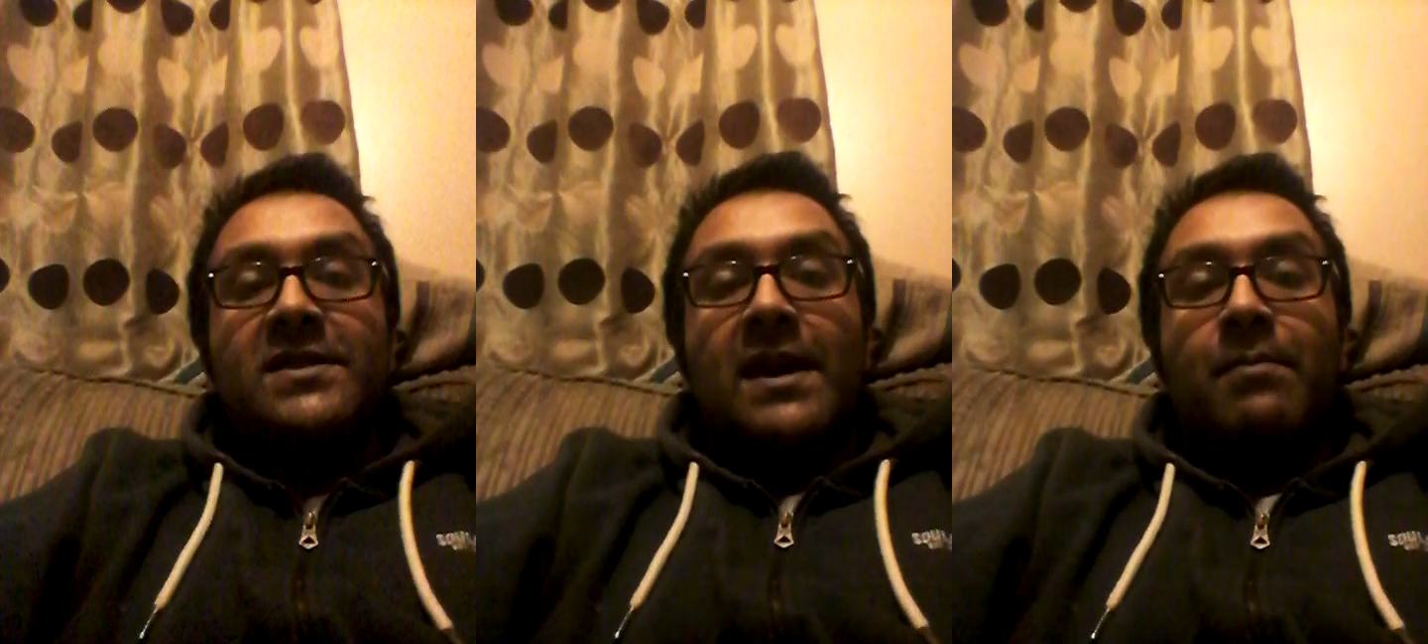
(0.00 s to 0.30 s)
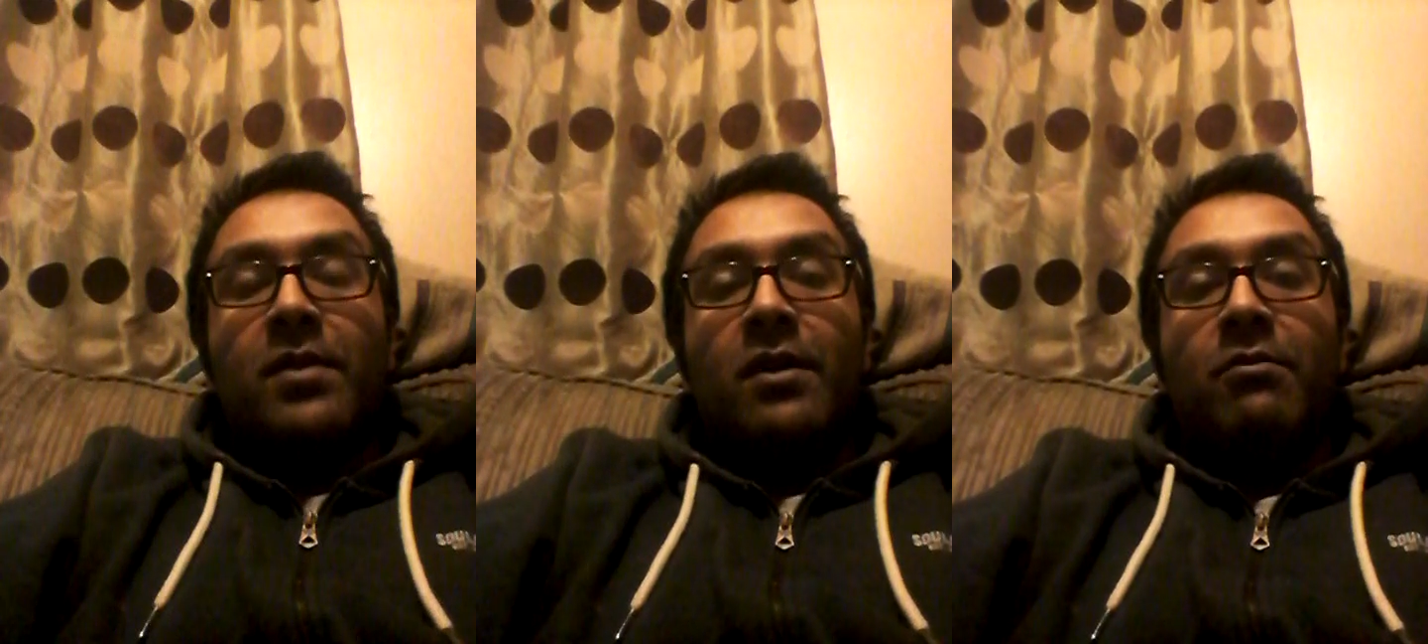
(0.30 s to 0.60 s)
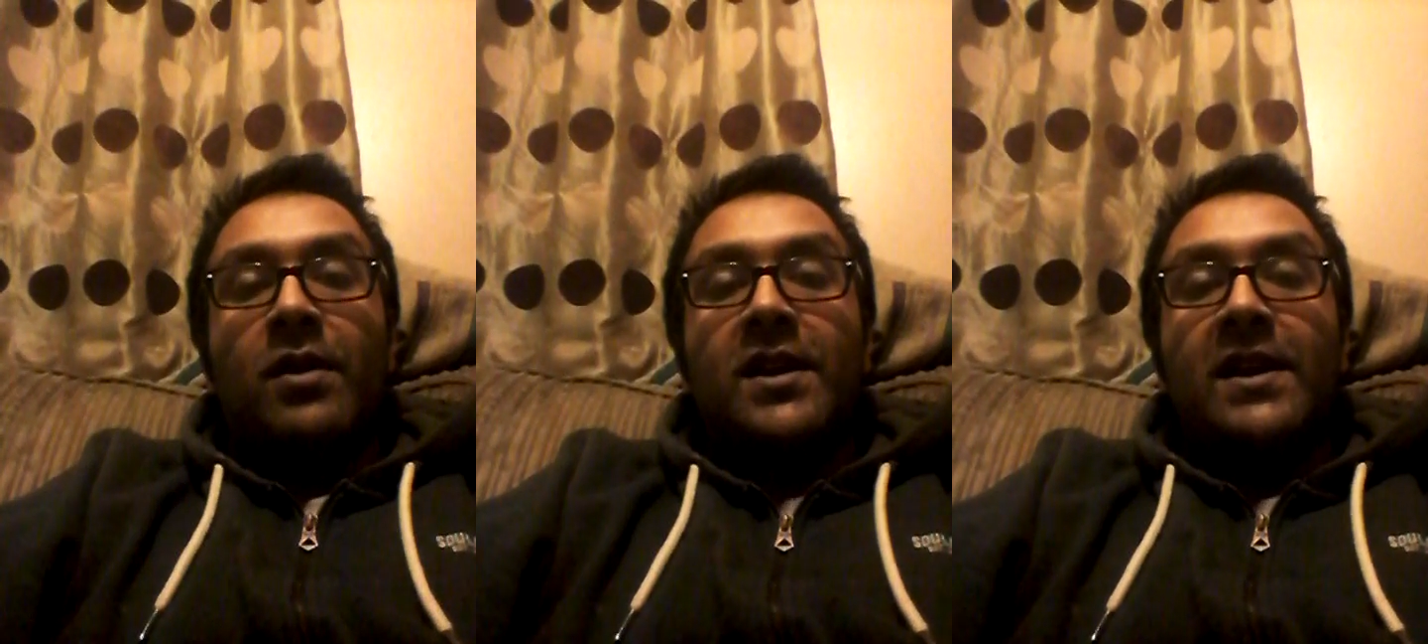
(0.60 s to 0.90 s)

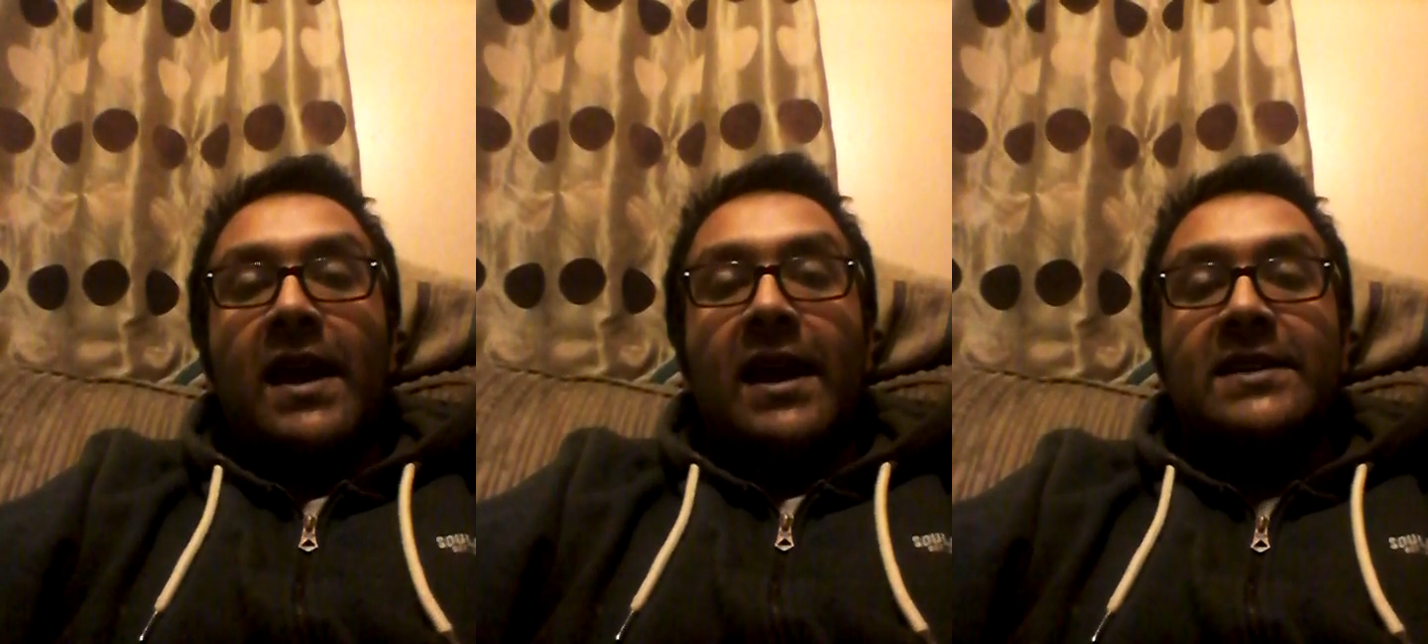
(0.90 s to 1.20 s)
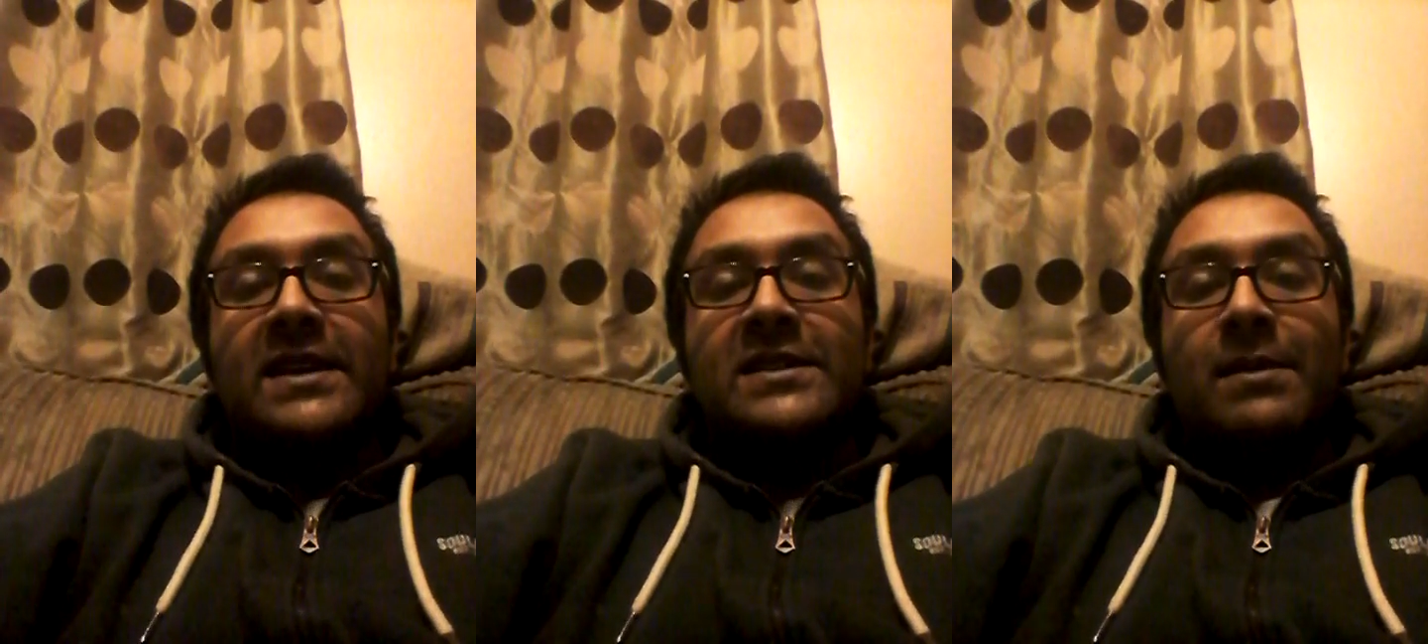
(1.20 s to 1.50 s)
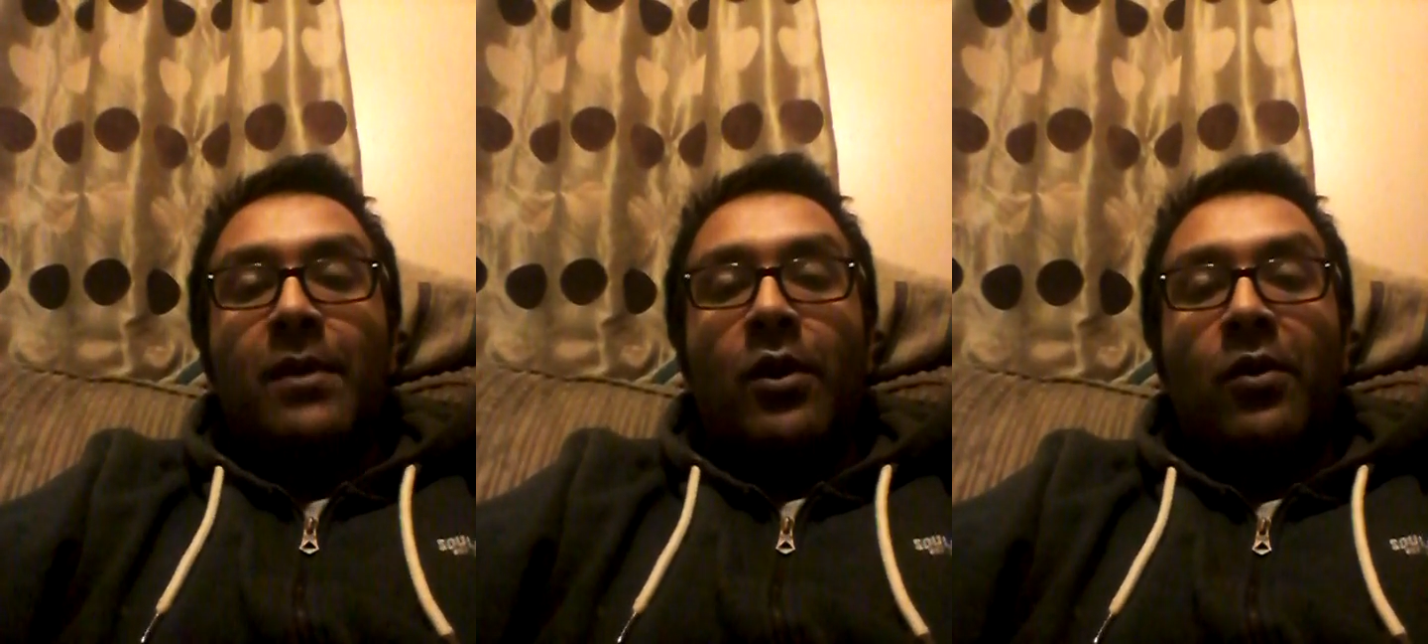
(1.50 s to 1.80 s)
separate where you can access
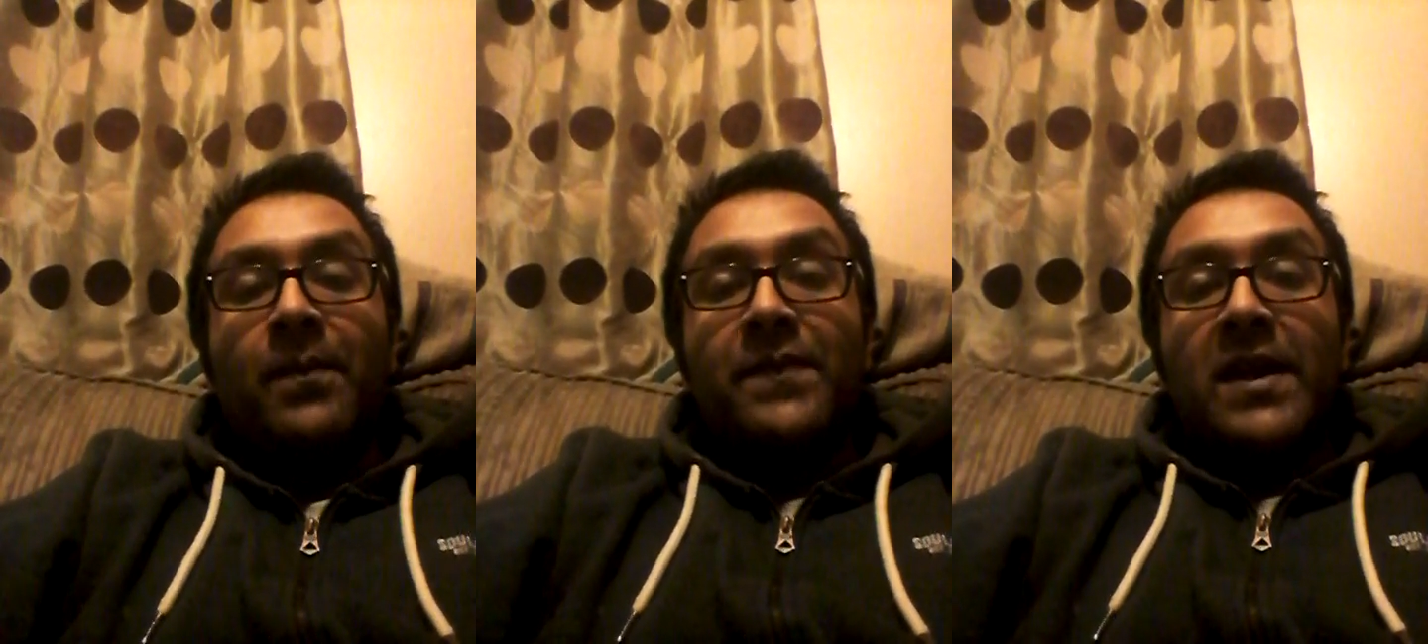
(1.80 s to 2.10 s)
them all.